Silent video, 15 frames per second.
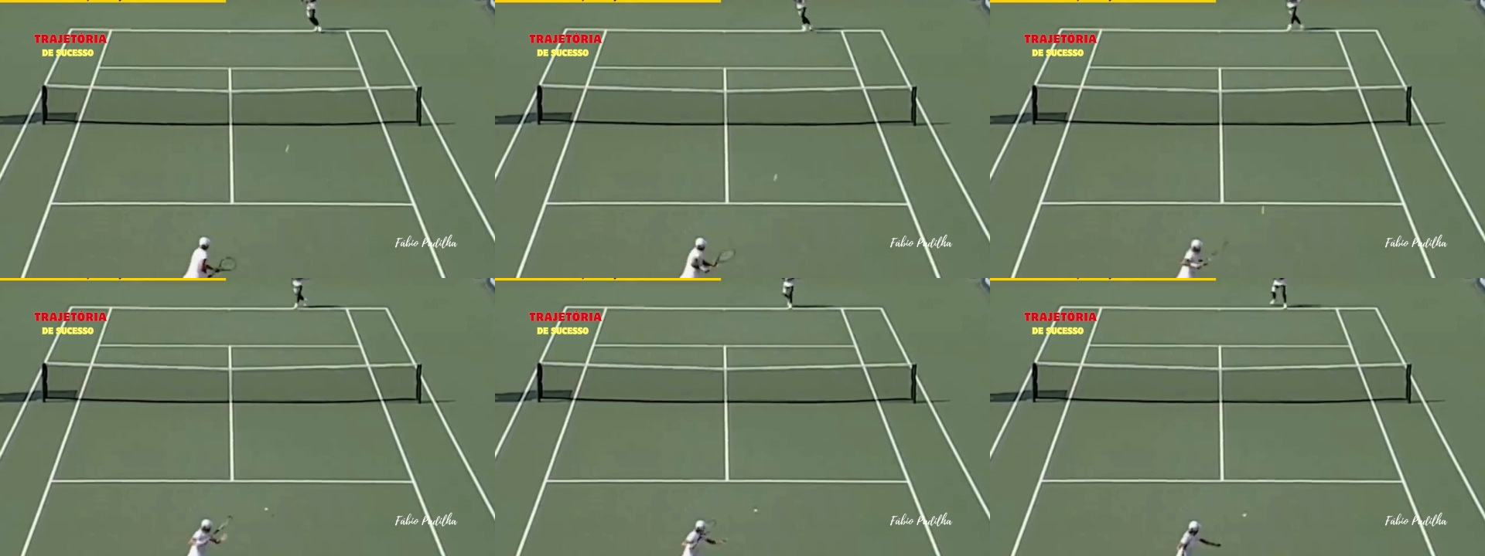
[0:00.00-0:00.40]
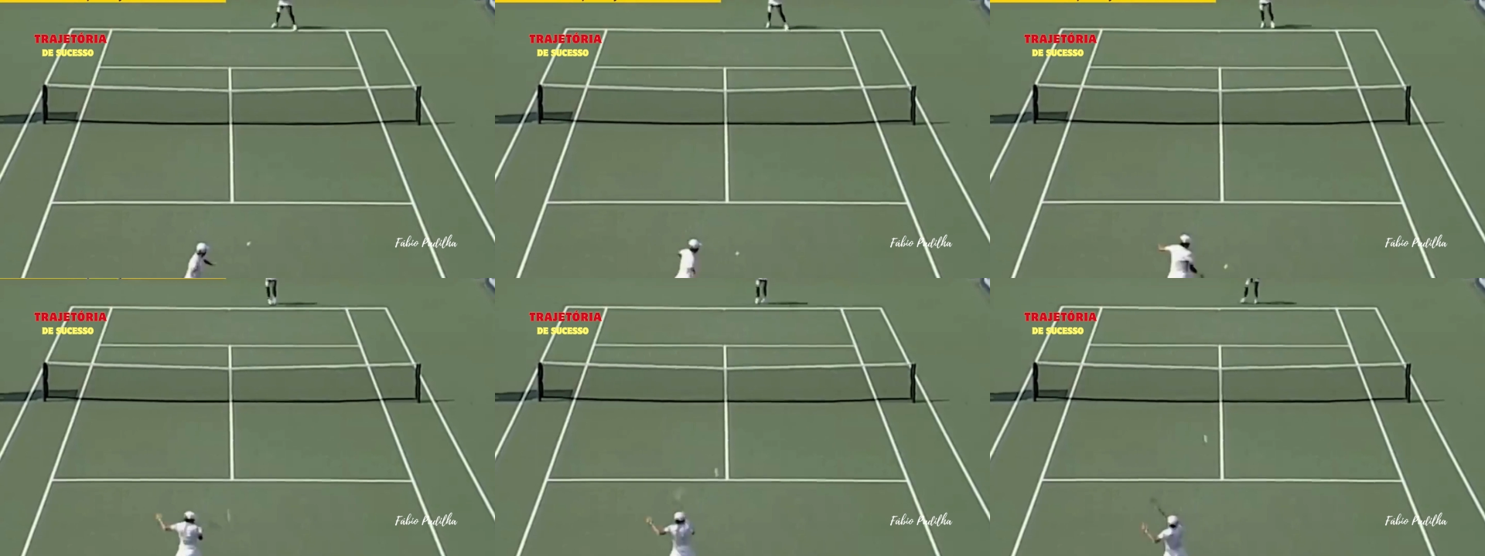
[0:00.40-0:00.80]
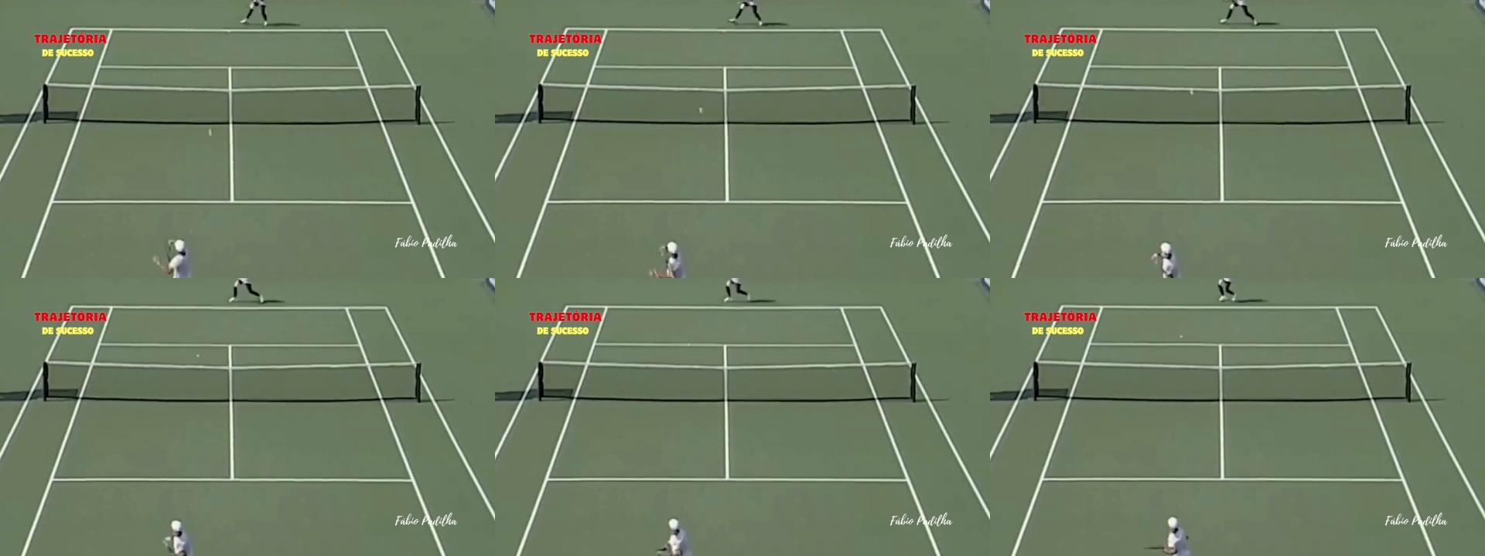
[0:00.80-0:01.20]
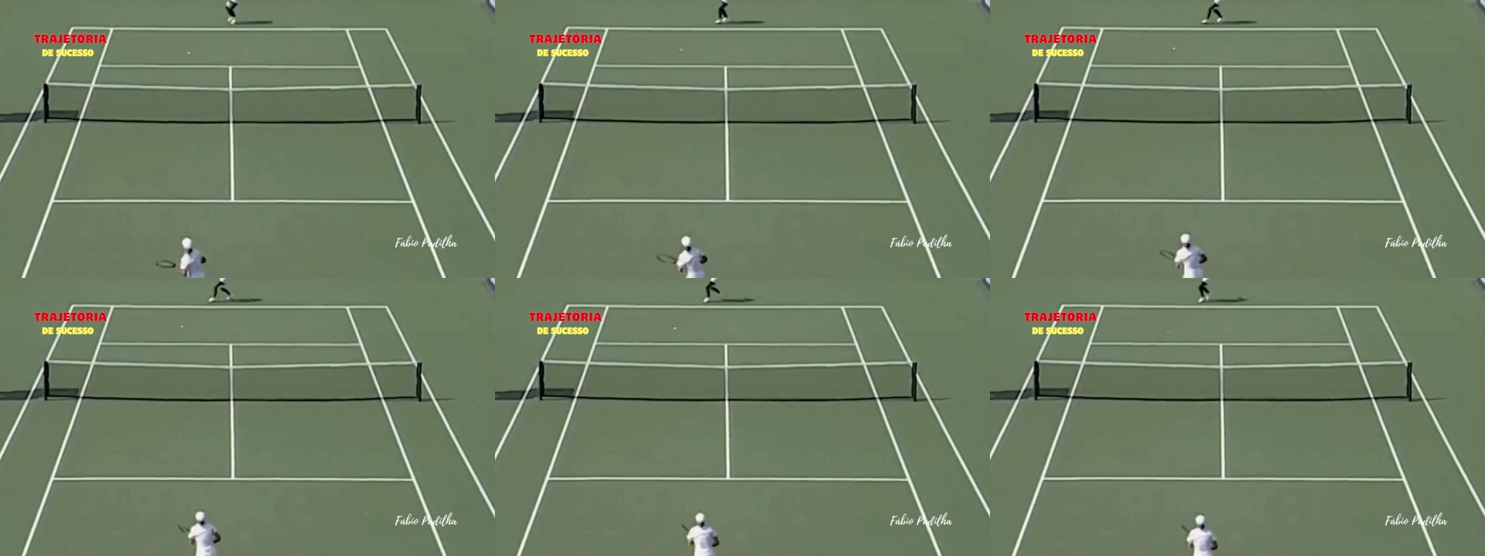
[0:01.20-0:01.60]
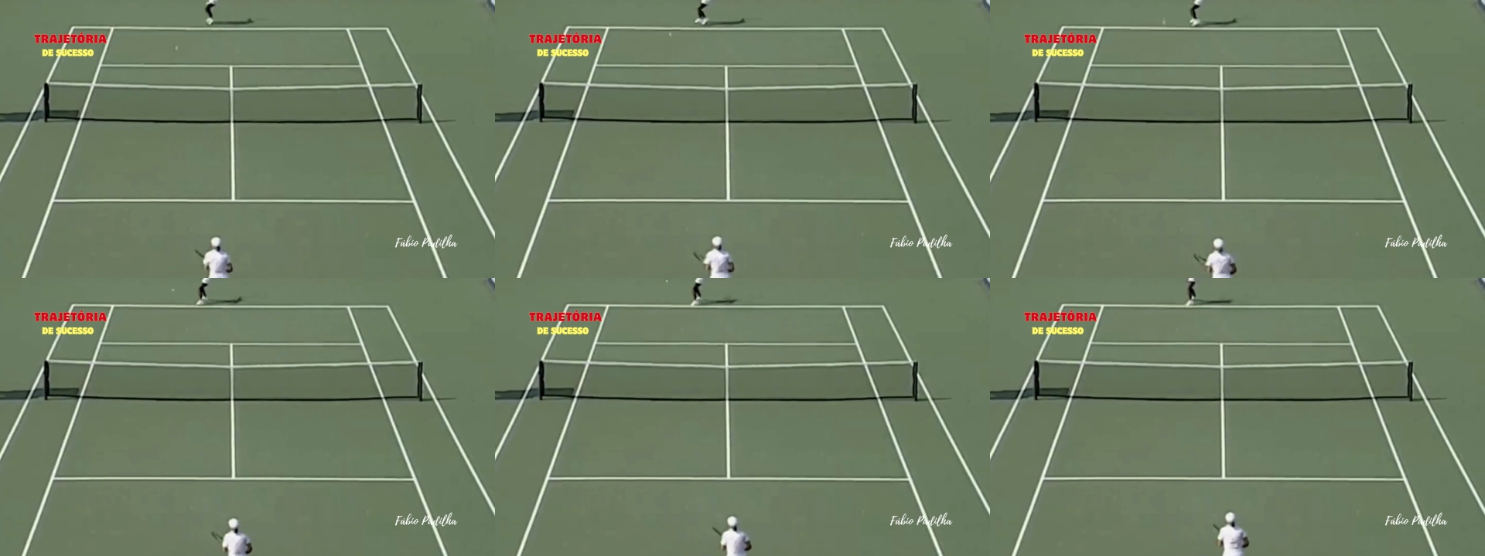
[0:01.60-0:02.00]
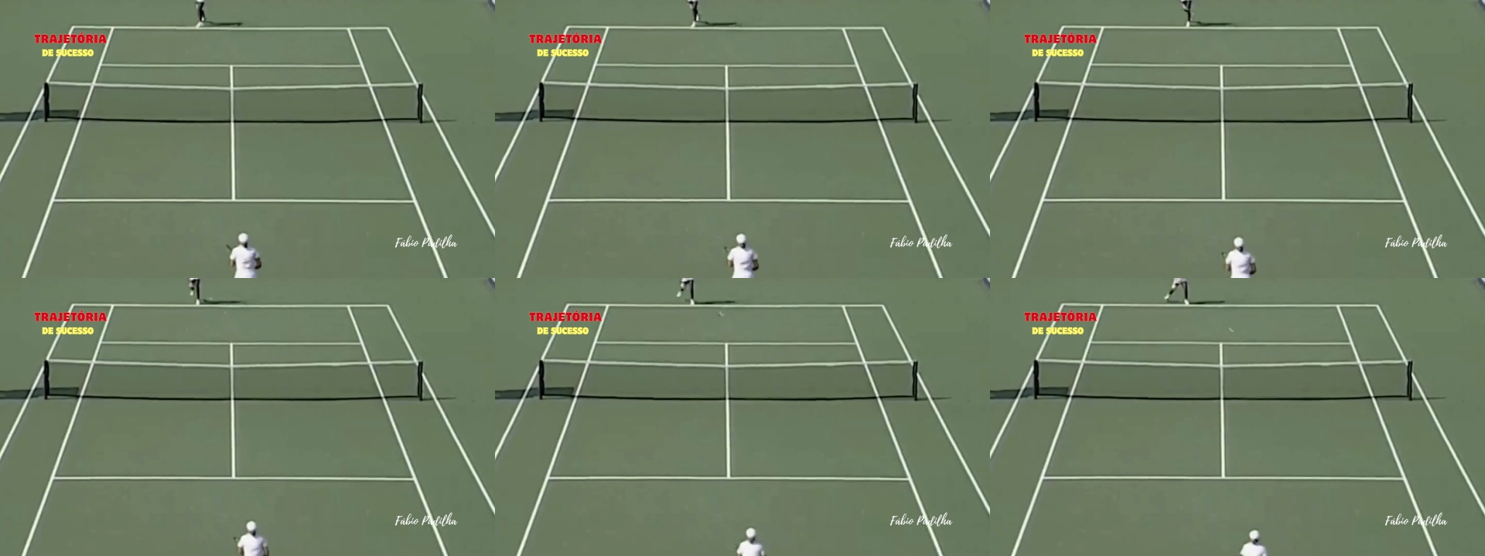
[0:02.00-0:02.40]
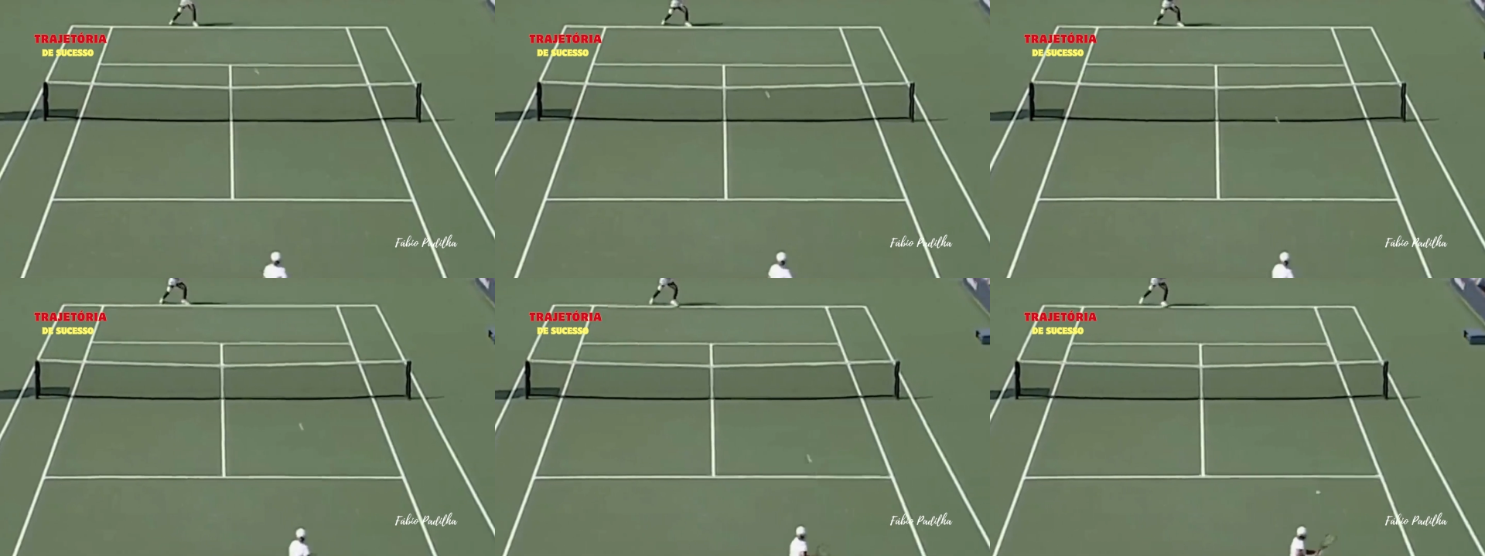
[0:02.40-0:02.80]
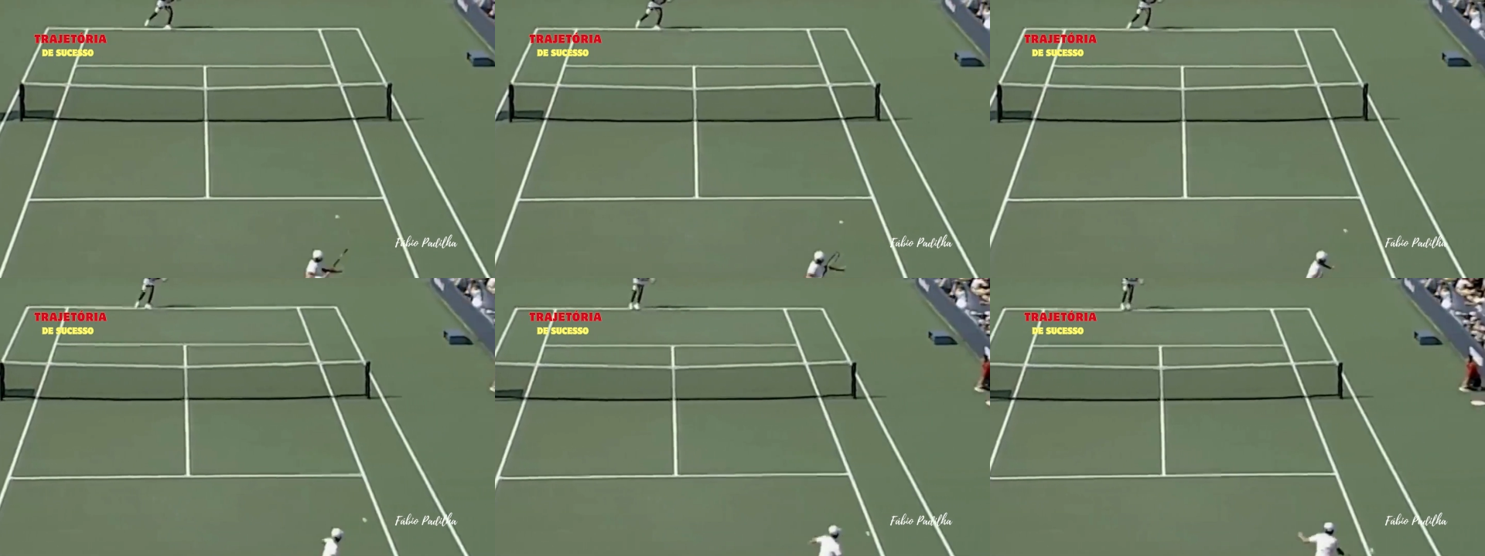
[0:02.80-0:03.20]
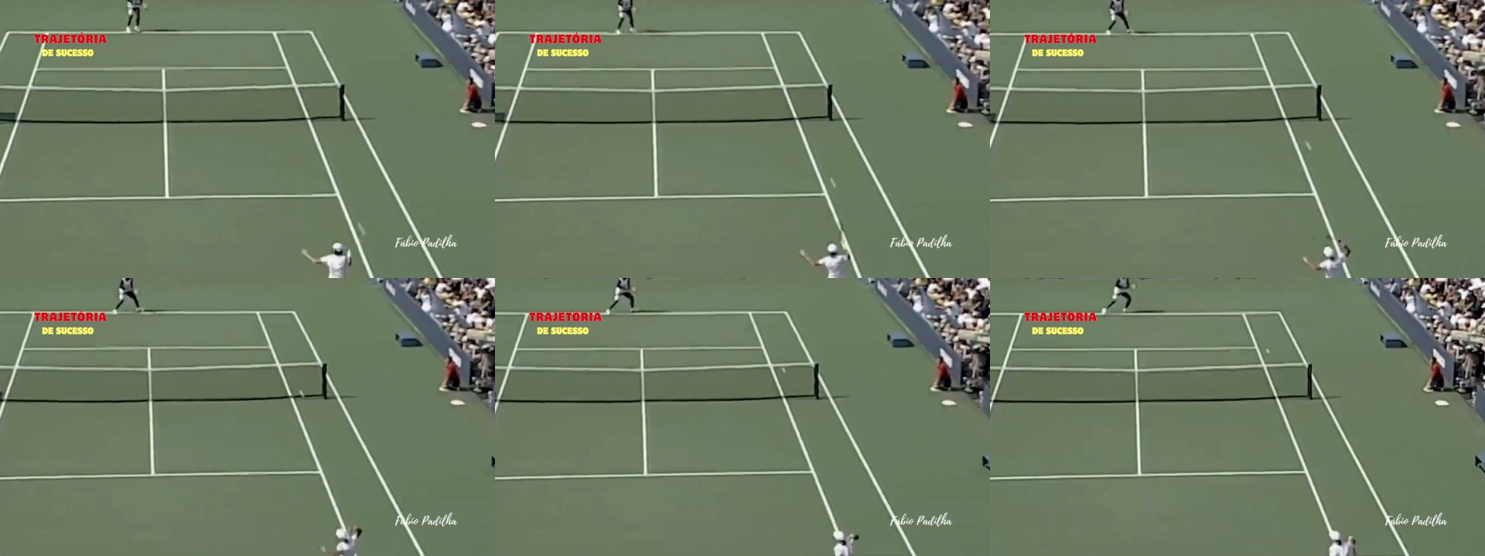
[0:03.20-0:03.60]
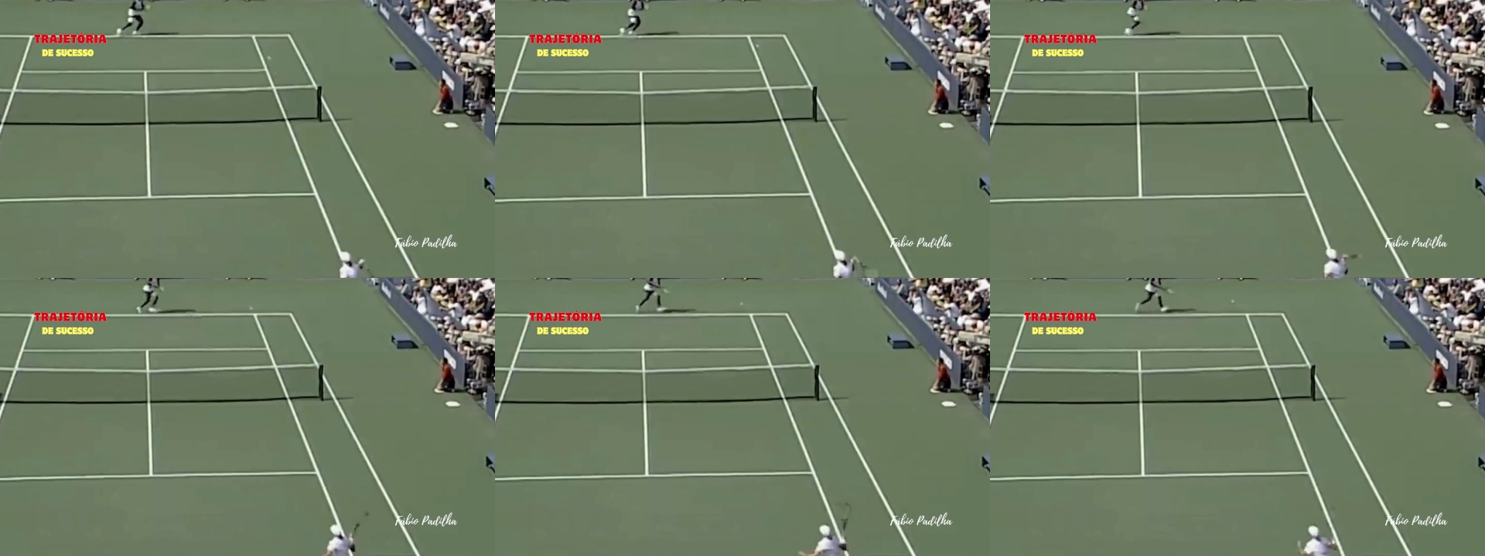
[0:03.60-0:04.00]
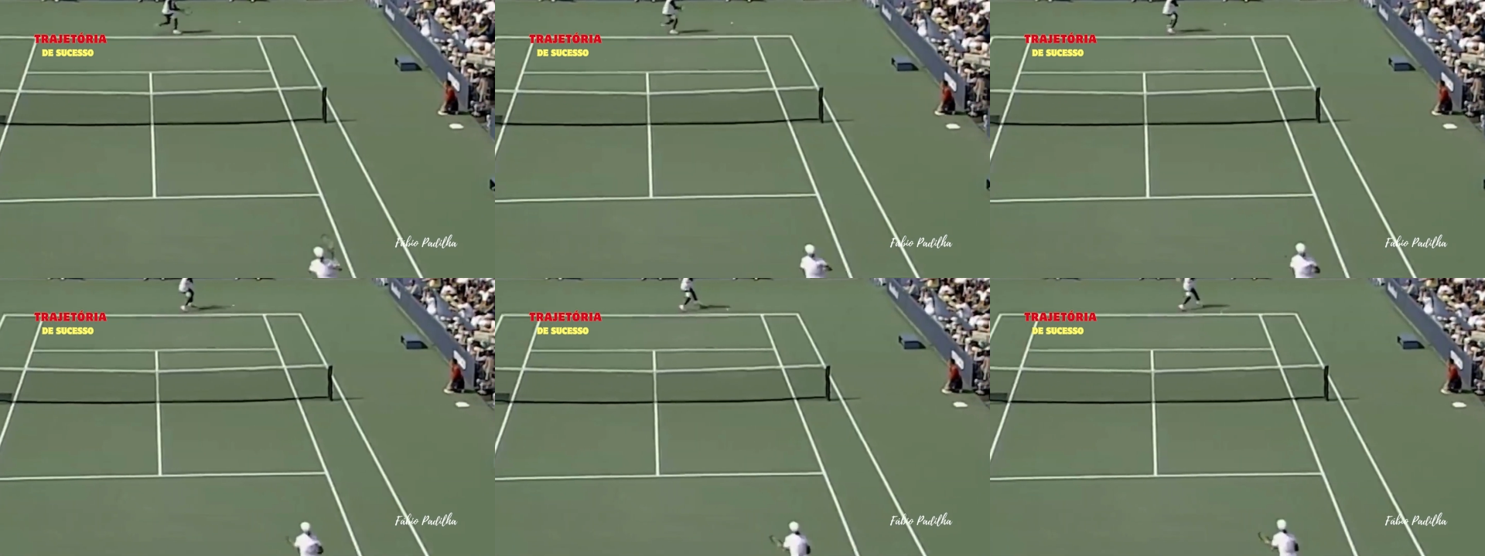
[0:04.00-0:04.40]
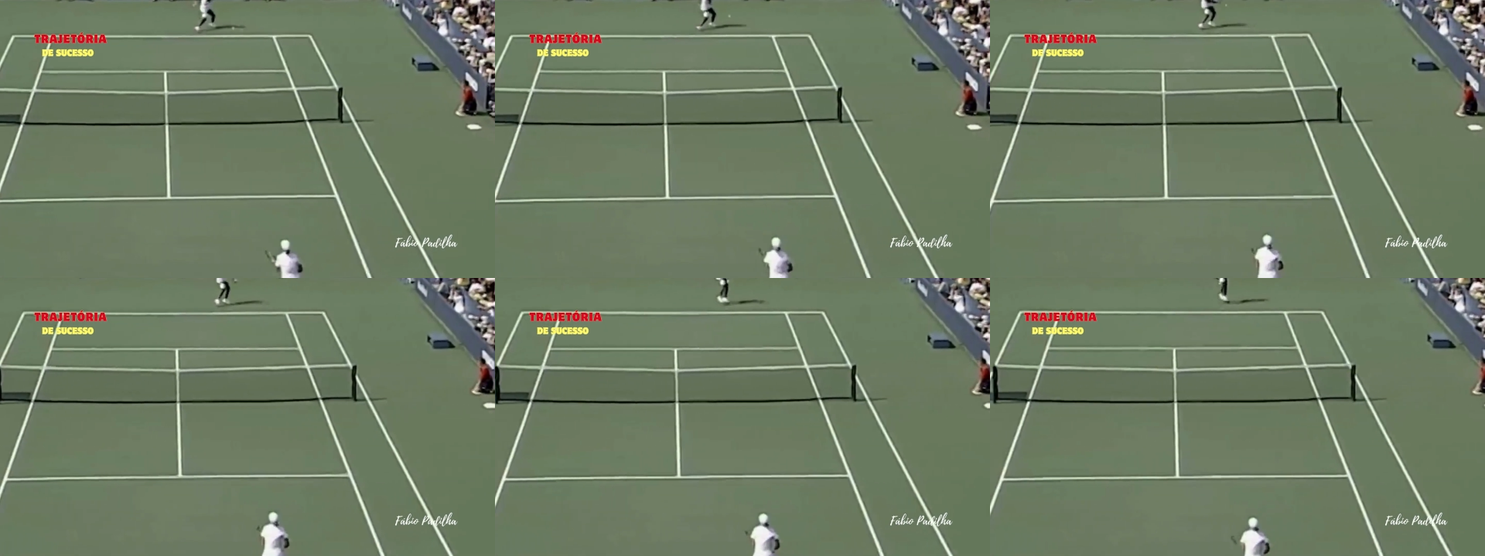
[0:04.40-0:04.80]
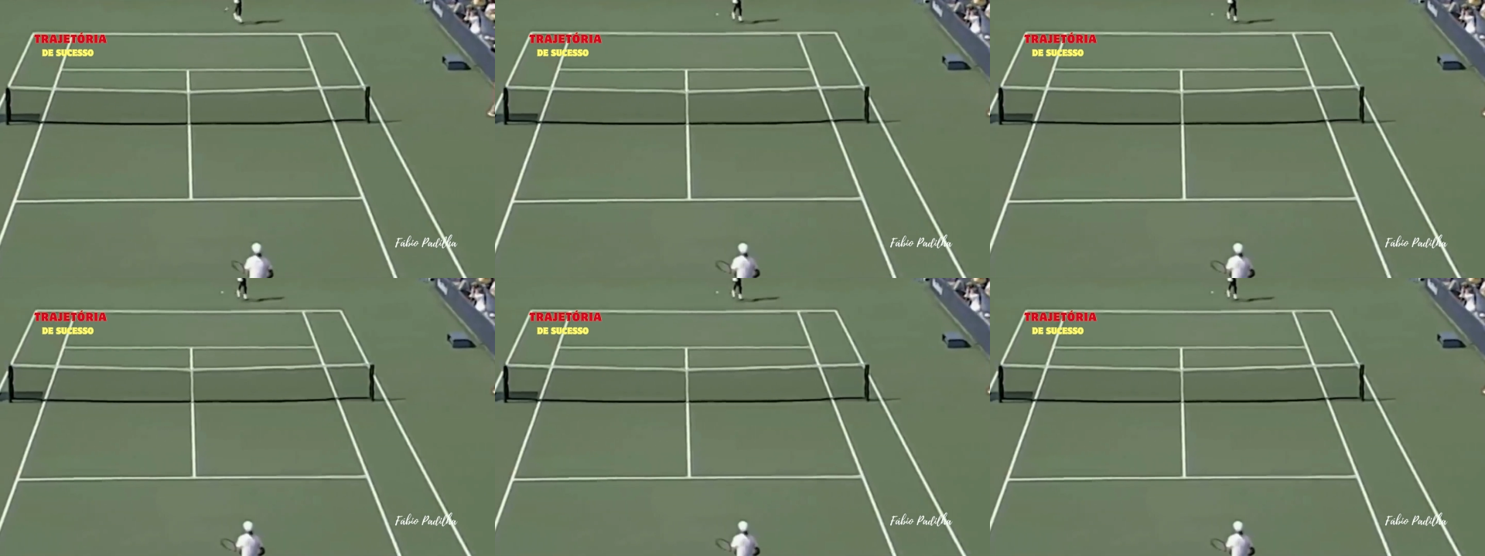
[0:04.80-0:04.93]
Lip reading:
No face is visible, so there are no lips to read.